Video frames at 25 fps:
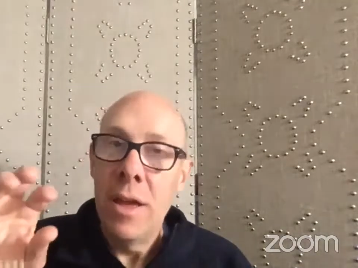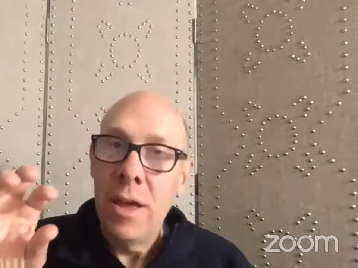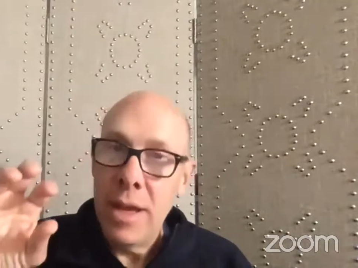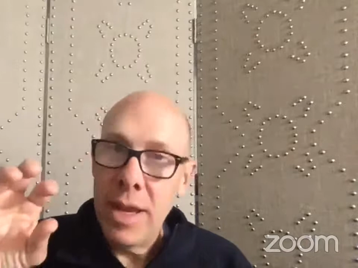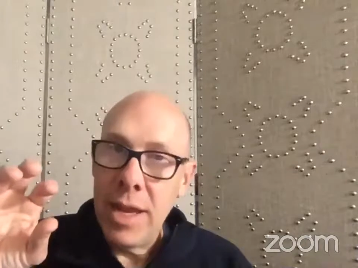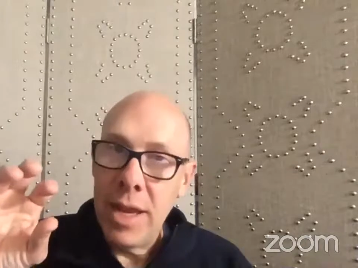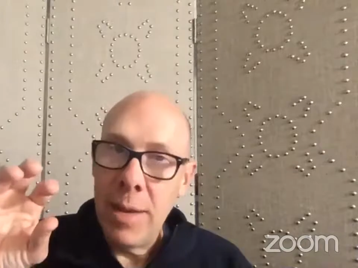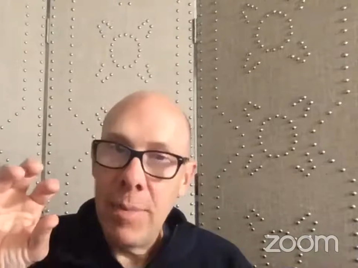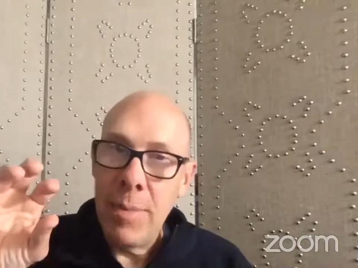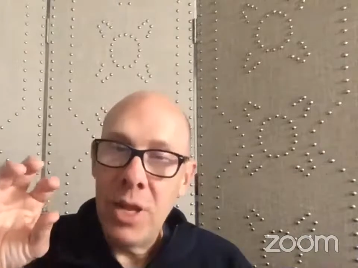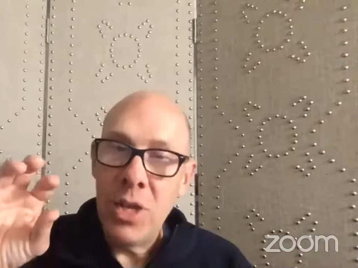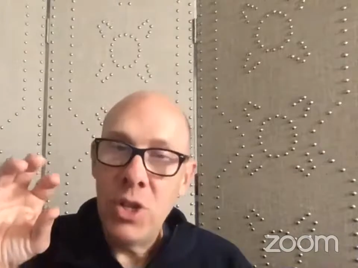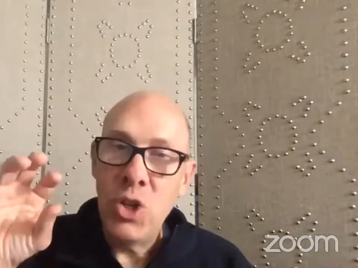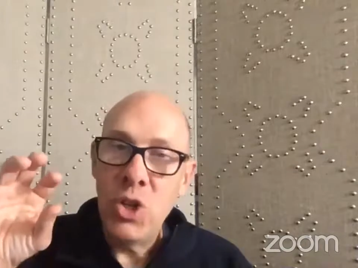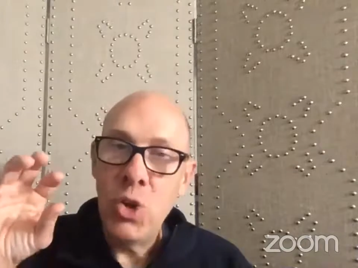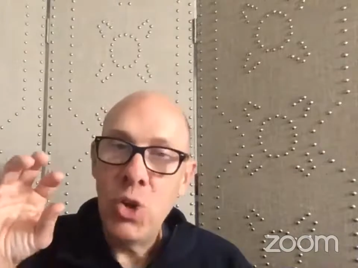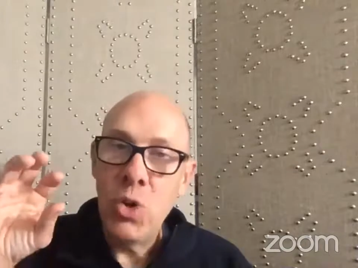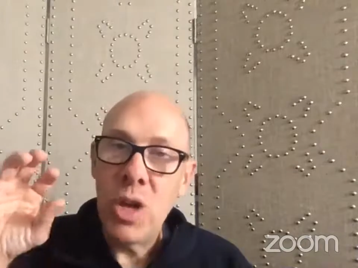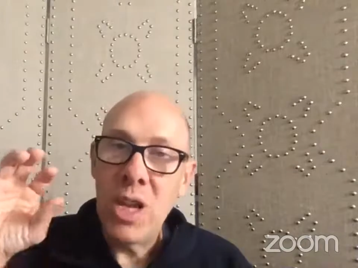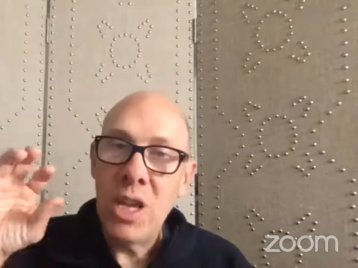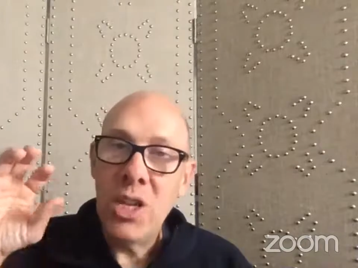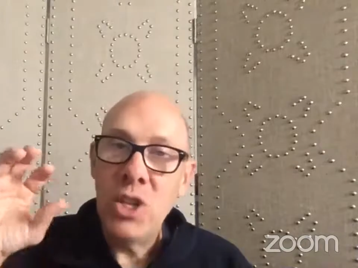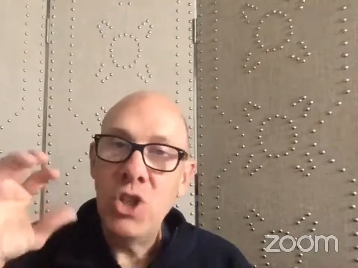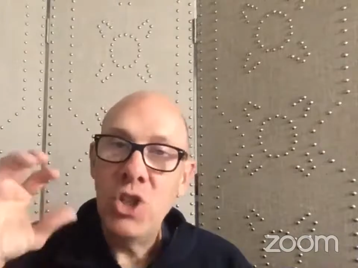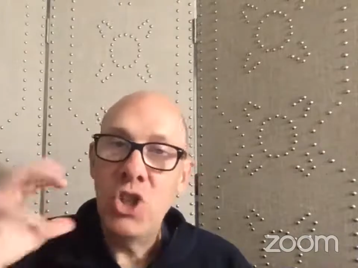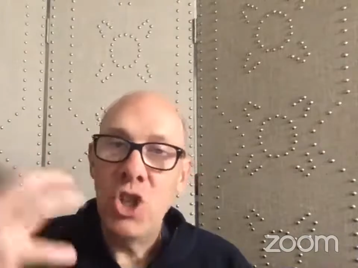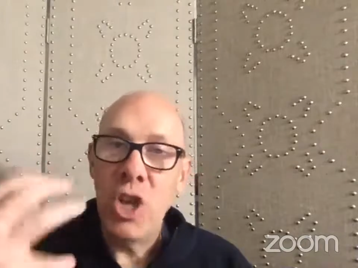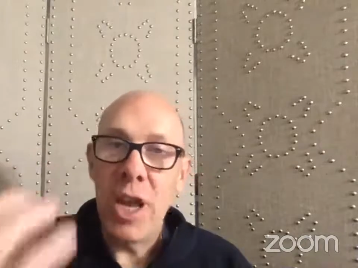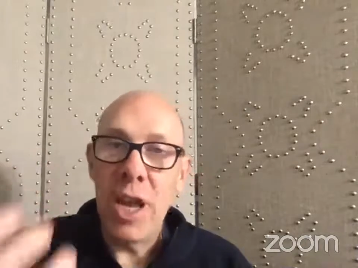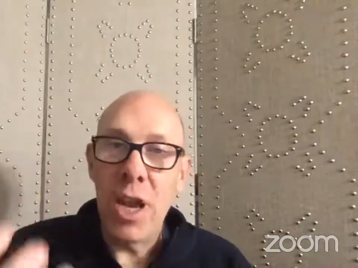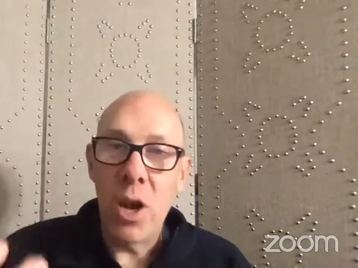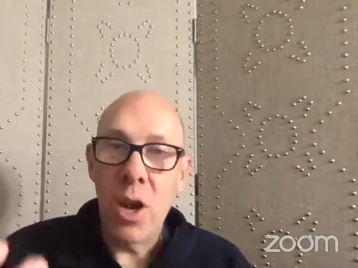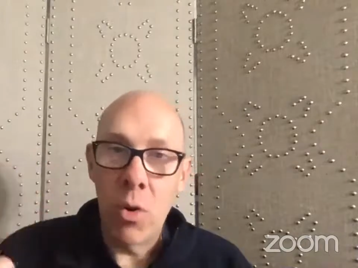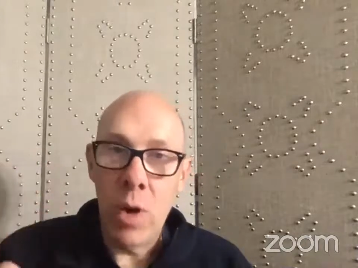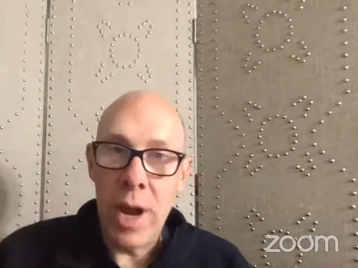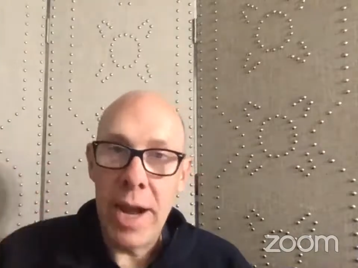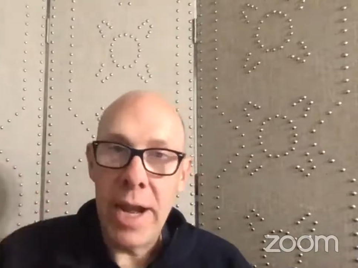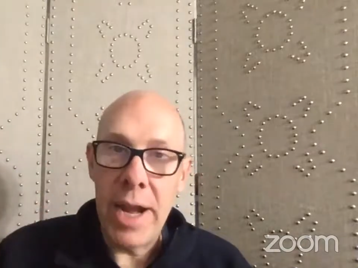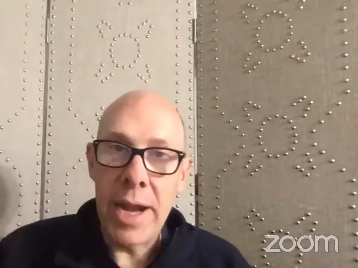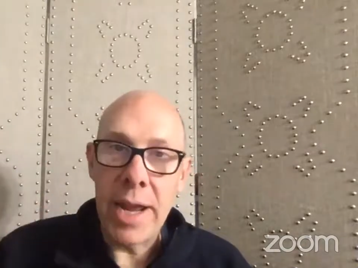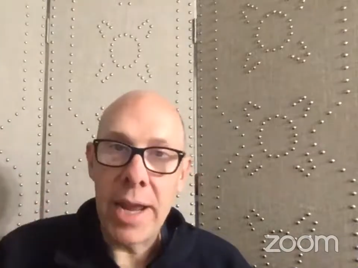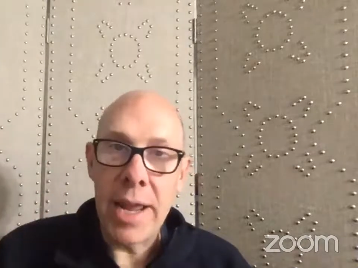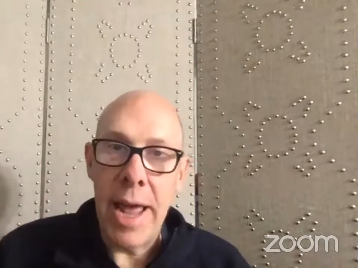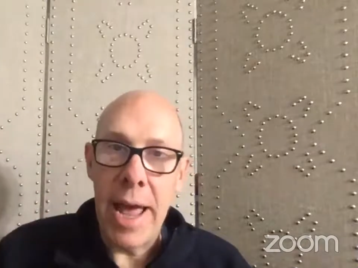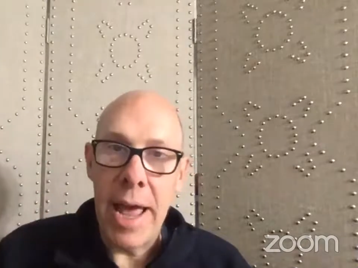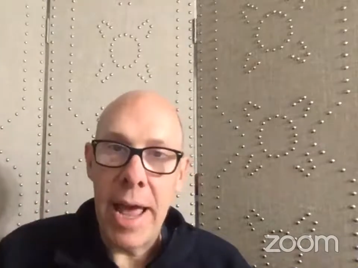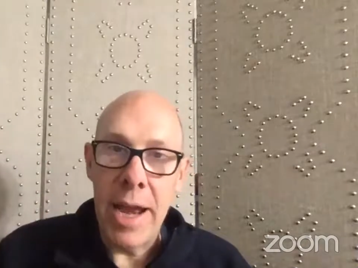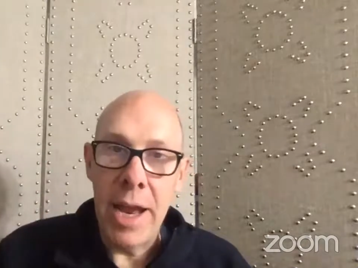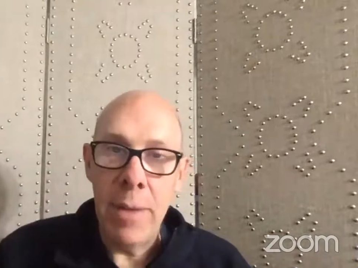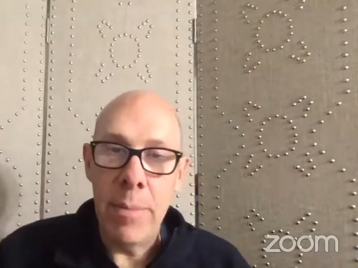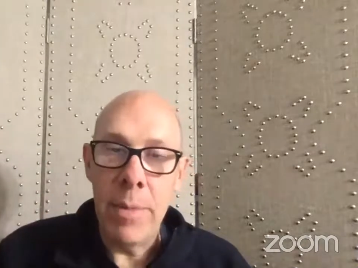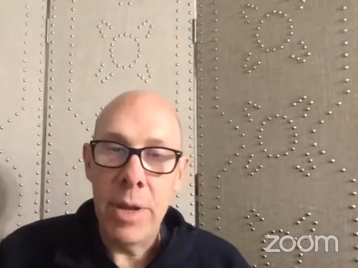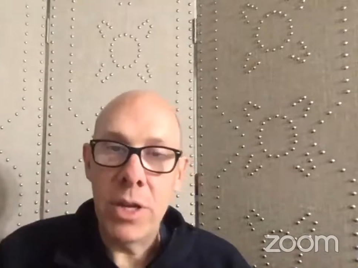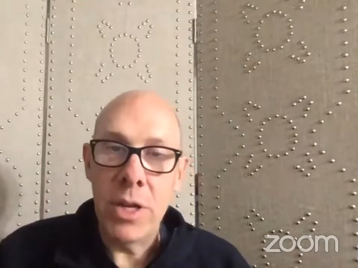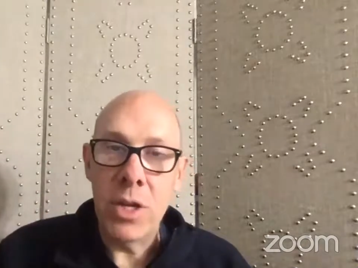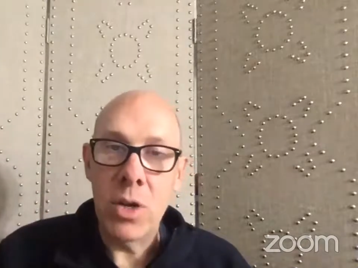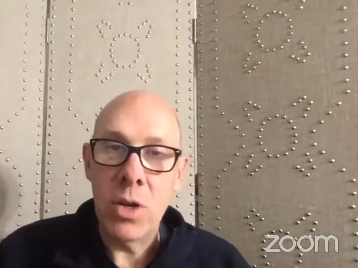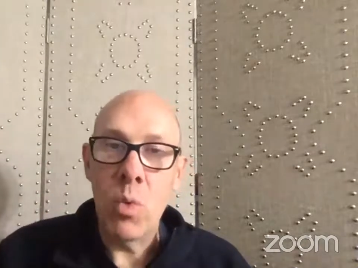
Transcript: image, you can generate a cat image.